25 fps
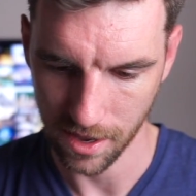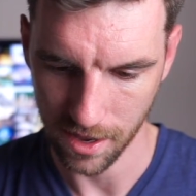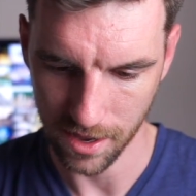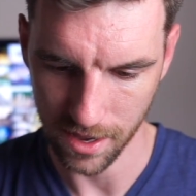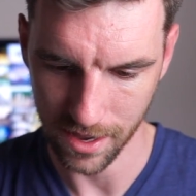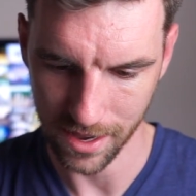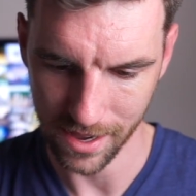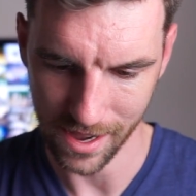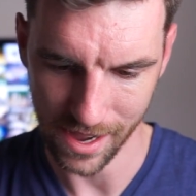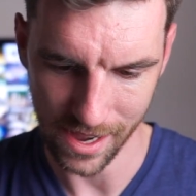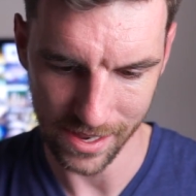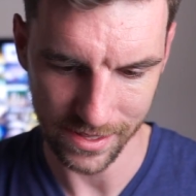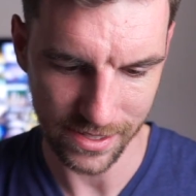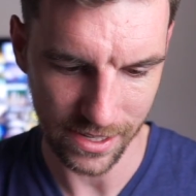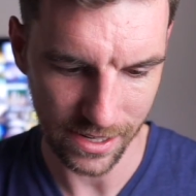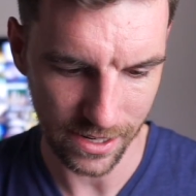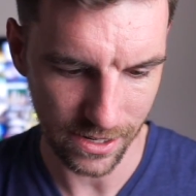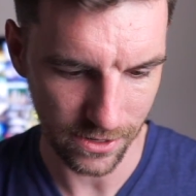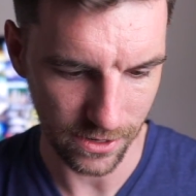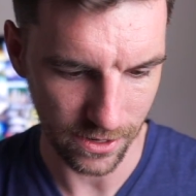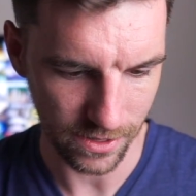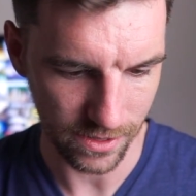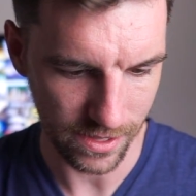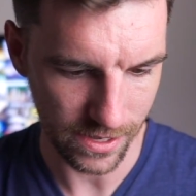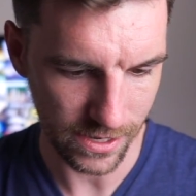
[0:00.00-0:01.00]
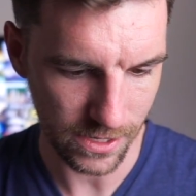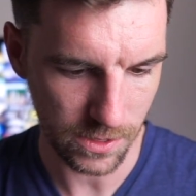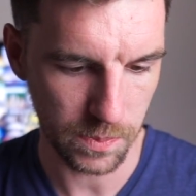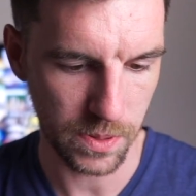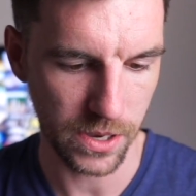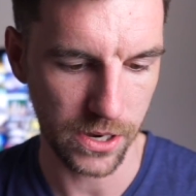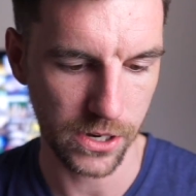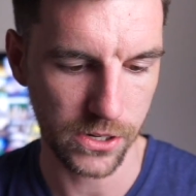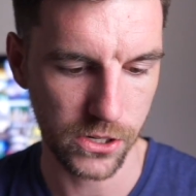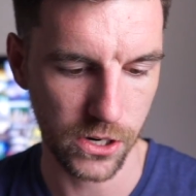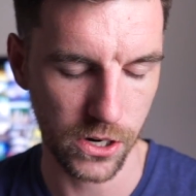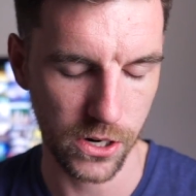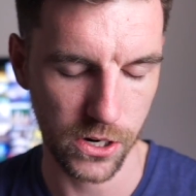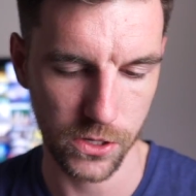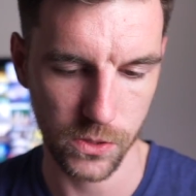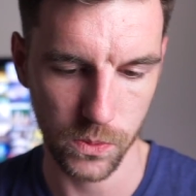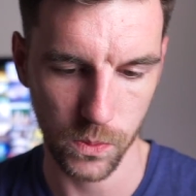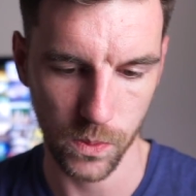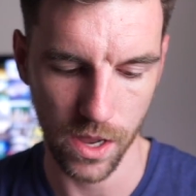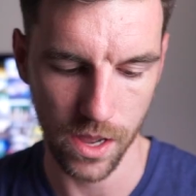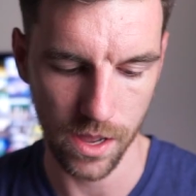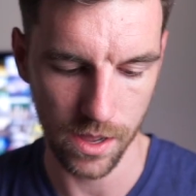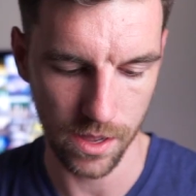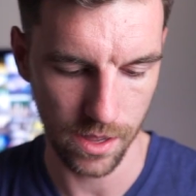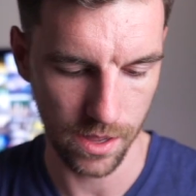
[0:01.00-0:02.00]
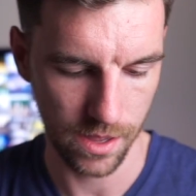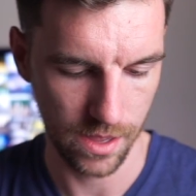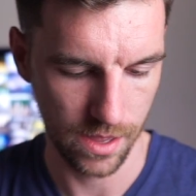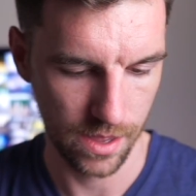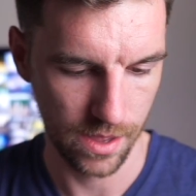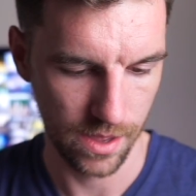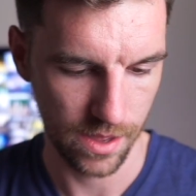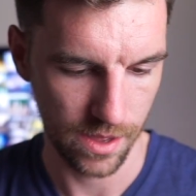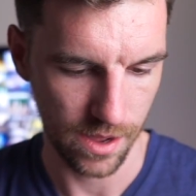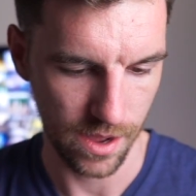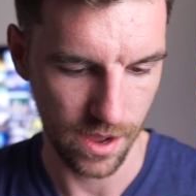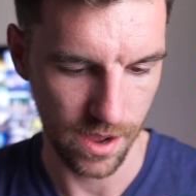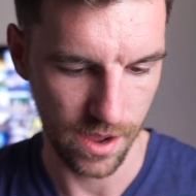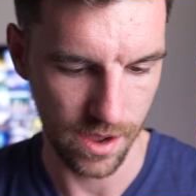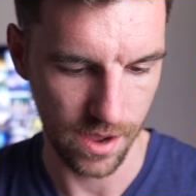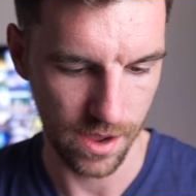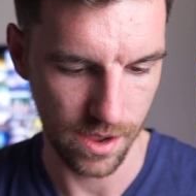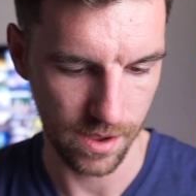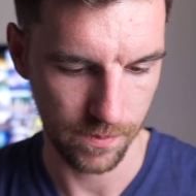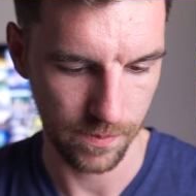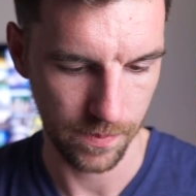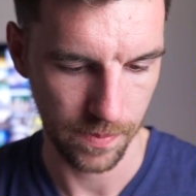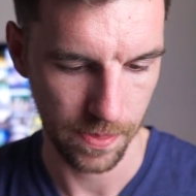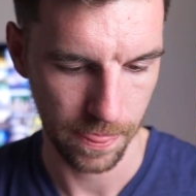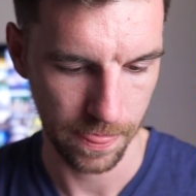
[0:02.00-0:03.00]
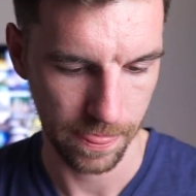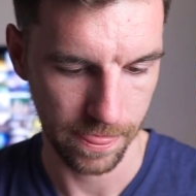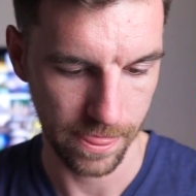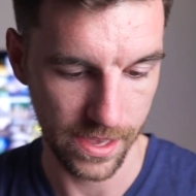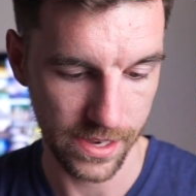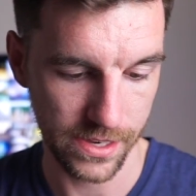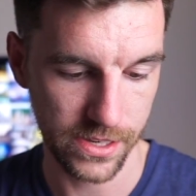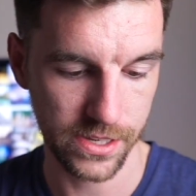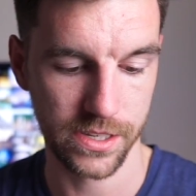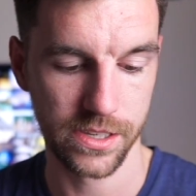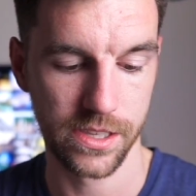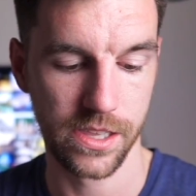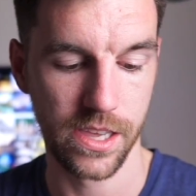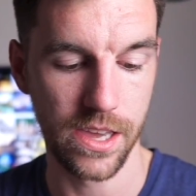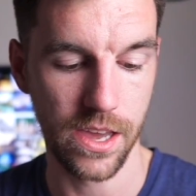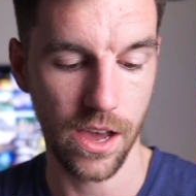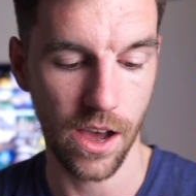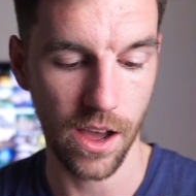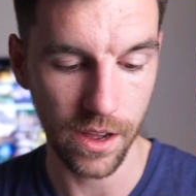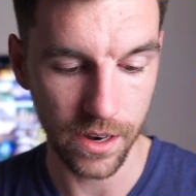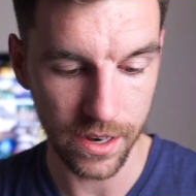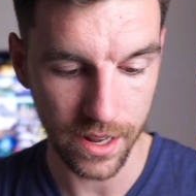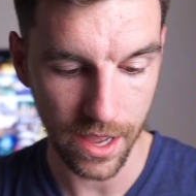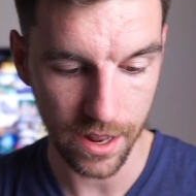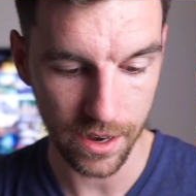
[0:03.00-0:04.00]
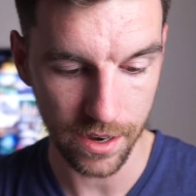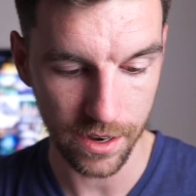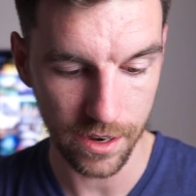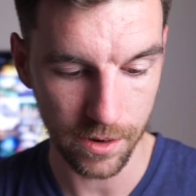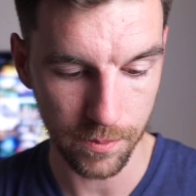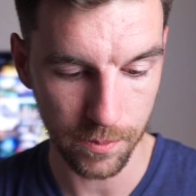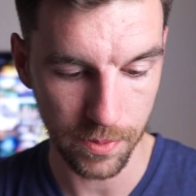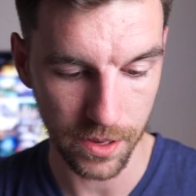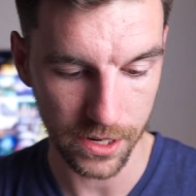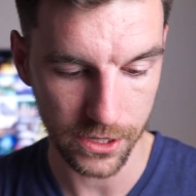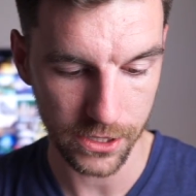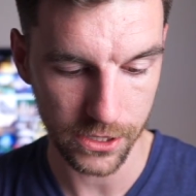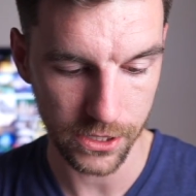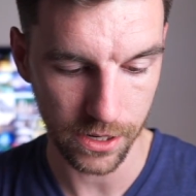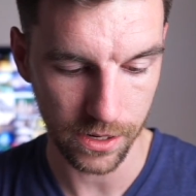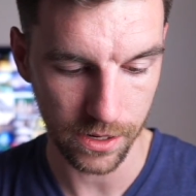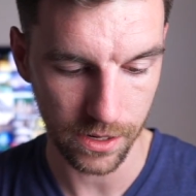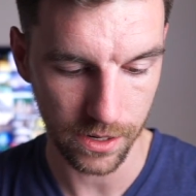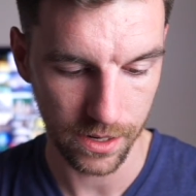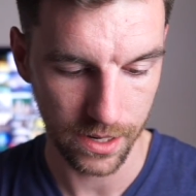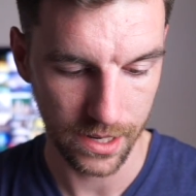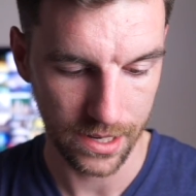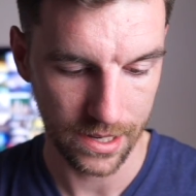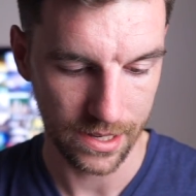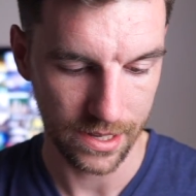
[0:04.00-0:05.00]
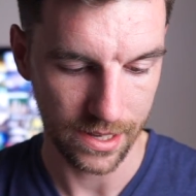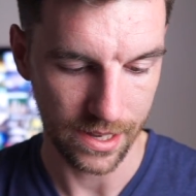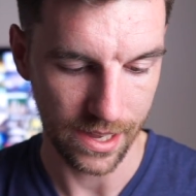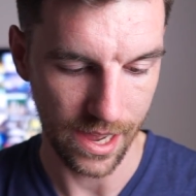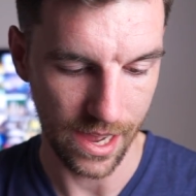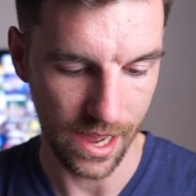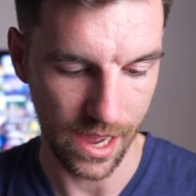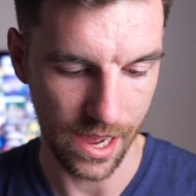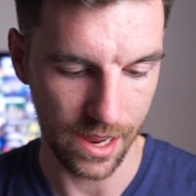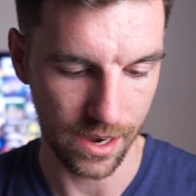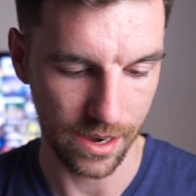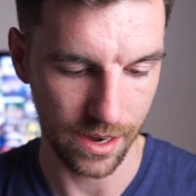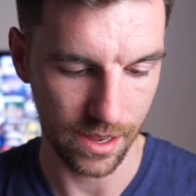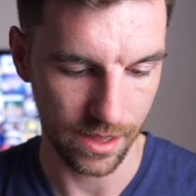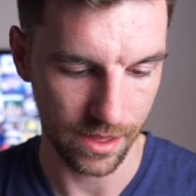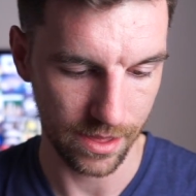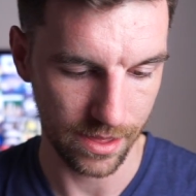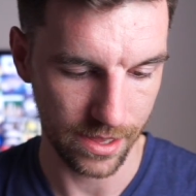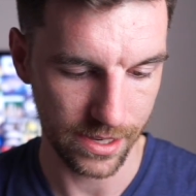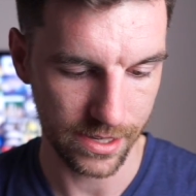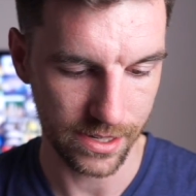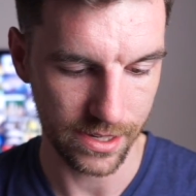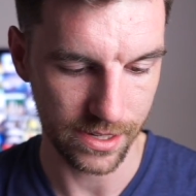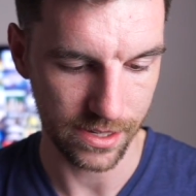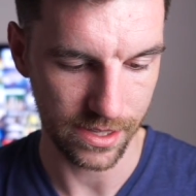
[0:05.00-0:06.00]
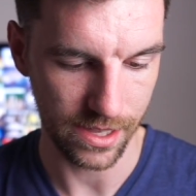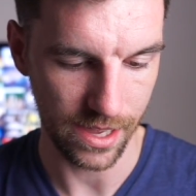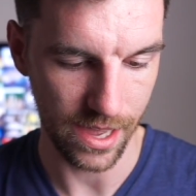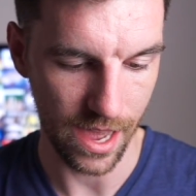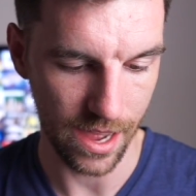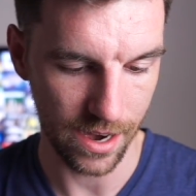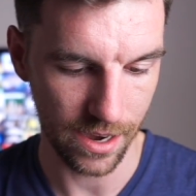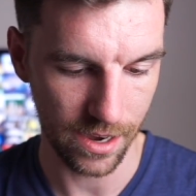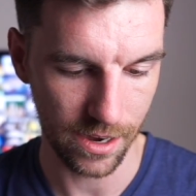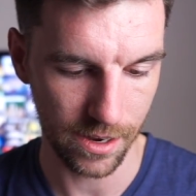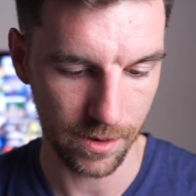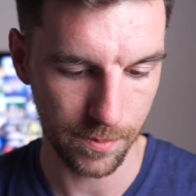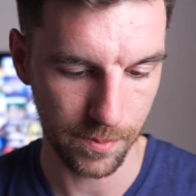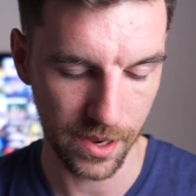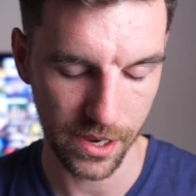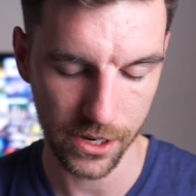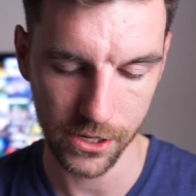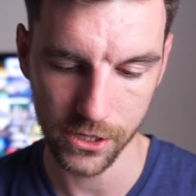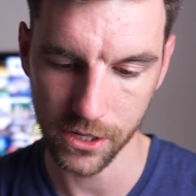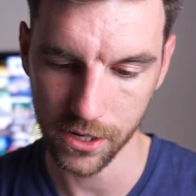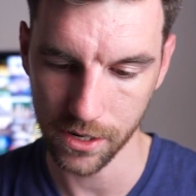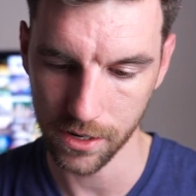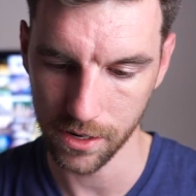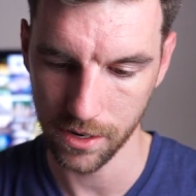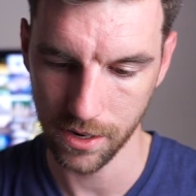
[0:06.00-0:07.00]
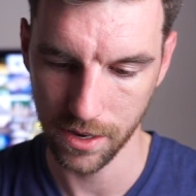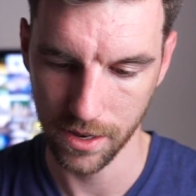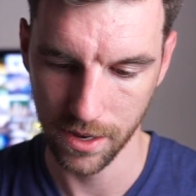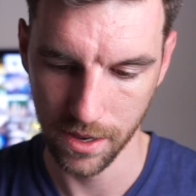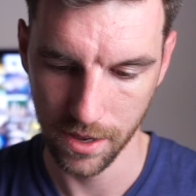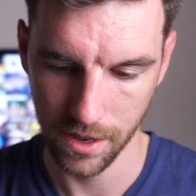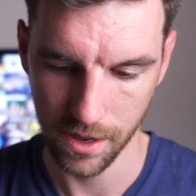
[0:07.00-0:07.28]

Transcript: Uh, I did it on this picture as well. Um, this is the unedited picture, and this is the edited picture.